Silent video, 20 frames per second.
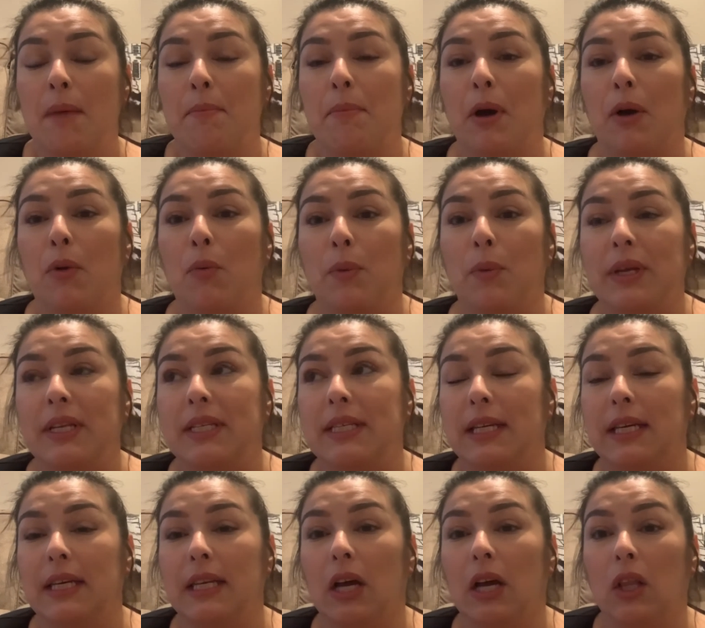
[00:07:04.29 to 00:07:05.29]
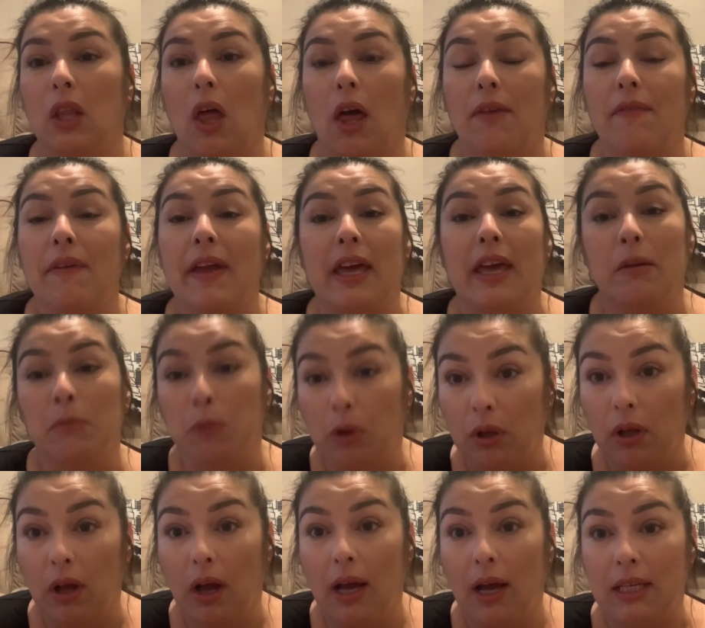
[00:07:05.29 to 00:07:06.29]
but we did a lot of
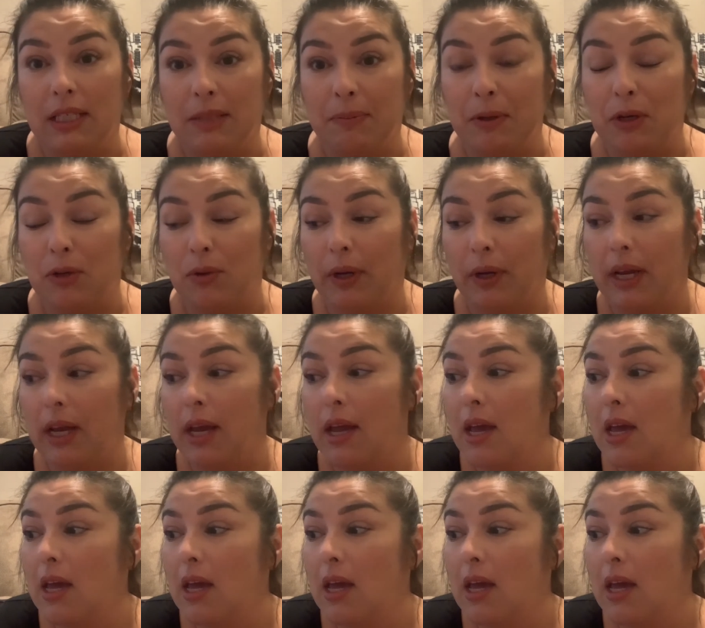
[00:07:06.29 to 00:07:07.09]
animal husbandry.